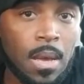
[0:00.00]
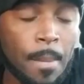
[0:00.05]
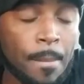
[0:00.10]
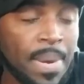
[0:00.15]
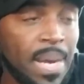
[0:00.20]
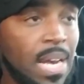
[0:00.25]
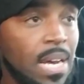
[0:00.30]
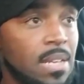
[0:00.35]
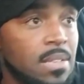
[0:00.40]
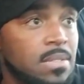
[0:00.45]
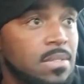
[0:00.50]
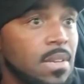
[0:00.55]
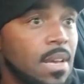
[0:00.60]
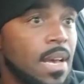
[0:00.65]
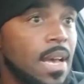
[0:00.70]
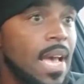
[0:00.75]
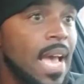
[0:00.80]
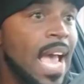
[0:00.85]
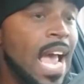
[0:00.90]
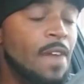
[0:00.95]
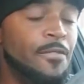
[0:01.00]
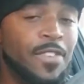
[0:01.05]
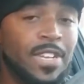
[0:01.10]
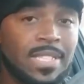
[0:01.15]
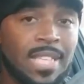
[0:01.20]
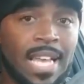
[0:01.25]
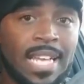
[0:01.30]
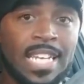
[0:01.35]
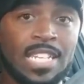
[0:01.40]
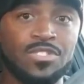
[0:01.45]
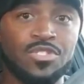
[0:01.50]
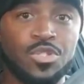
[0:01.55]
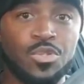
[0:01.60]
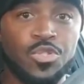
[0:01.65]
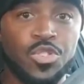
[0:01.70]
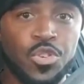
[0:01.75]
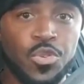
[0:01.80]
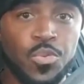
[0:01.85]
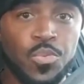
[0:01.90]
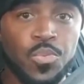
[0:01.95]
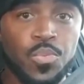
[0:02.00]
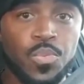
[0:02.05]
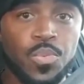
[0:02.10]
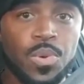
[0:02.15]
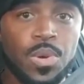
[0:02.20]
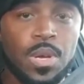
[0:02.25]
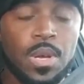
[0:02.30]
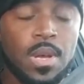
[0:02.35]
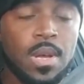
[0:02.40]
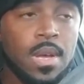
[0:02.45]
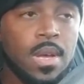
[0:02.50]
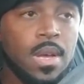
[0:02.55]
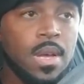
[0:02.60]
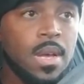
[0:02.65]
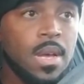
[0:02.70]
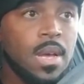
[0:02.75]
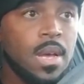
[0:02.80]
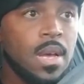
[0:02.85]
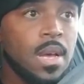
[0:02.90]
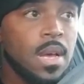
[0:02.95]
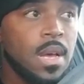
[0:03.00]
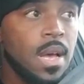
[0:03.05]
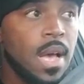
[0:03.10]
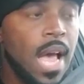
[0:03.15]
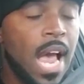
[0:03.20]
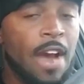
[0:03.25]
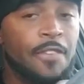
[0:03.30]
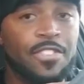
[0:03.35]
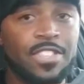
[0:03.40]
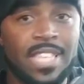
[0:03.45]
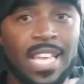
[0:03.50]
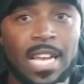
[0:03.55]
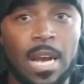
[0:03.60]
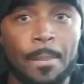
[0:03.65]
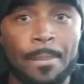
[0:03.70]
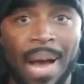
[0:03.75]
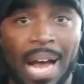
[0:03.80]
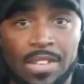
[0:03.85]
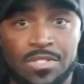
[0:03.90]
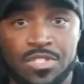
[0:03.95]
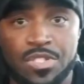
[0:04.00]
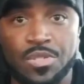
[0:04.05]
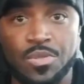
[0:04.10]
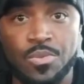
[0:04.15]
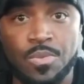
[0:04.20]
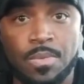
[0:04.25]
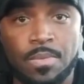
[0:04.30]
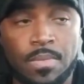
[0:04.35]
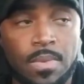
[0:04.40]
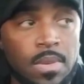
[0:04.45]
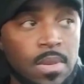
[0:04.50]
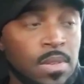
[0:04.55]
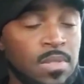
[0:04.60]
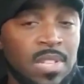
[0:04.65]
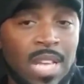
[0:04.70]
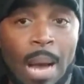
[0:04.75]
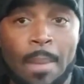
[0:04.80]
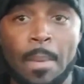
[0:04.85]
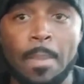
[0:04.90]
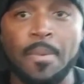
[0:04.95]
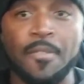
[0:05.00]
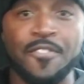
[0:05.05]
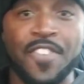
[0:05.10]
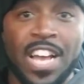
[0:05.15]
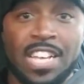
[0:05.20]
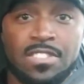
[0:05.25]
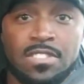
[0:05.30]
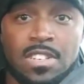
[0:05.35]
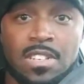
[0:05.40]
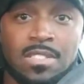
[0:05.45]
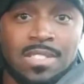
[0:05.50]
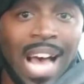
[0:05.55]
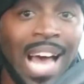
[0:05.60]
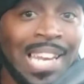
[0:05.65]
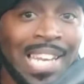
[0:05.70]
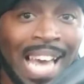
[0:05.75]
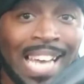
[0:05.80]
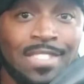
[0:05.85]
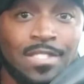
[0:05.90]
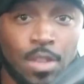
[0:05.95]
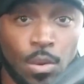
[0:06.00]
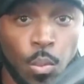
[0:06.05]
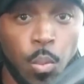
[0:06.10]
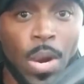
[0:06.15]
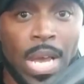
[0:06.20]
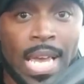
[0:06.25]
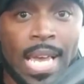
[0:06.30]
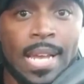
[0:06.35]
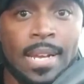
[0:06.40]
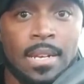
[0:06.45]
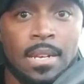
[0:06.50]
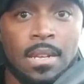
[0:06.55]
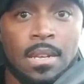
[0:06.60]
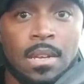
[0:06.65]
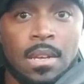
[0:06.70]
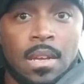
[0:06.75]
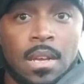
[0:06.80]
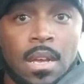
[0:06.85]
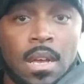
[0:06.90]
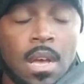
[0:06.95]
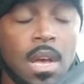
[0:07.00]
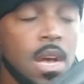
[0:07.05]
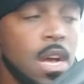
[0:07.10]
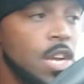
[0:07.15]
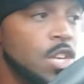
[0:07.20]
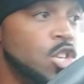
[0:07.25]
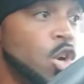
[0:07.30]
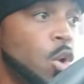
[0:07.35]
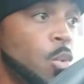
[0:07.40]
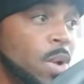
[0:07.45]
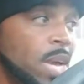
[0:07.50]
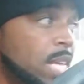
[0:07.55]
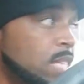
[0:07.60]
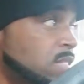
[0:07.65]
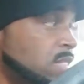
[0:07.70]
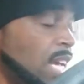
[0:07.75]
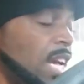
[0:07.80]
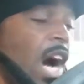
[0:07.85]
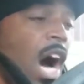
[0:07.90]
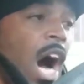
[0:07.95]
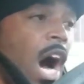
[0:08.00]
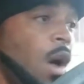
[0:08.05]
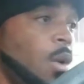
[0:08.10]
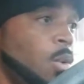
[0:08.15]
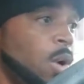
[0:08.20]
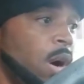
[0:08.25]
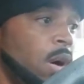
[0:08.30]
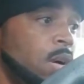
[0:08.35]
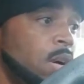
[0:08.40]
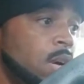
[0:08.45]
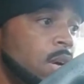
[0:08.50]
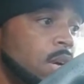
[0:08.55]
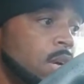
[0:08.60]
Because everything that you do, everything about you, you see, I'm a perfectionist. I like to win. You know, we can say, oh, well,